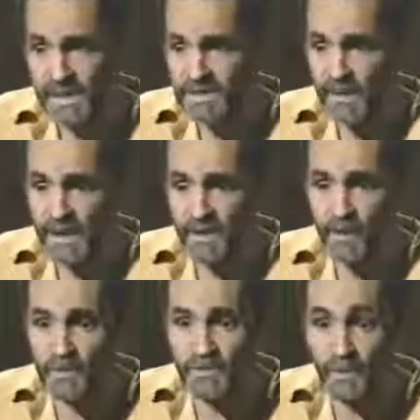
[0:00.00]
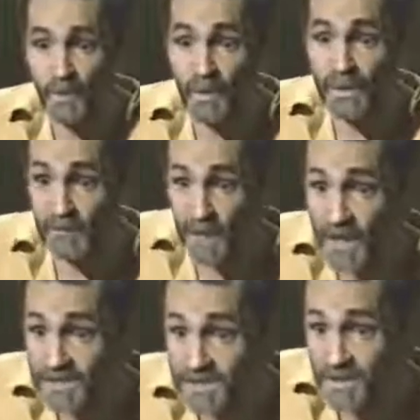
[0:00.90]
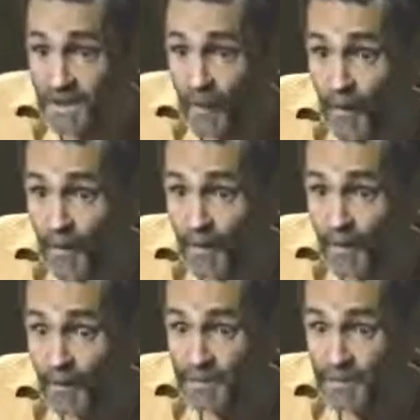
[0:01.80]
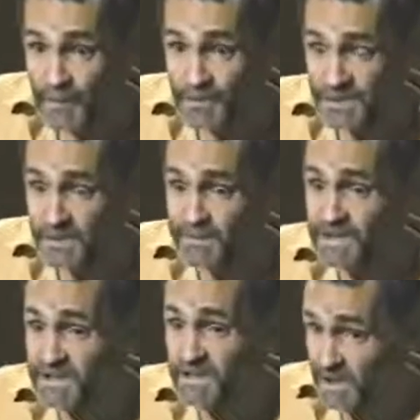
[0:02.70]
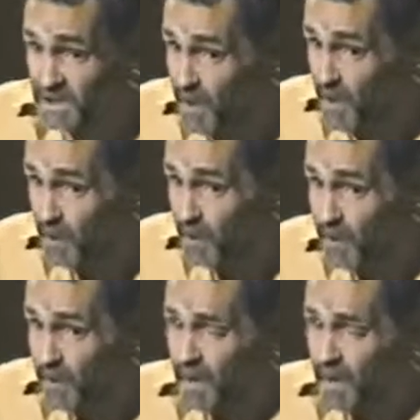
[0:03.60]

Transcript: Each man knows when he must know. When you're pushed in a position to know.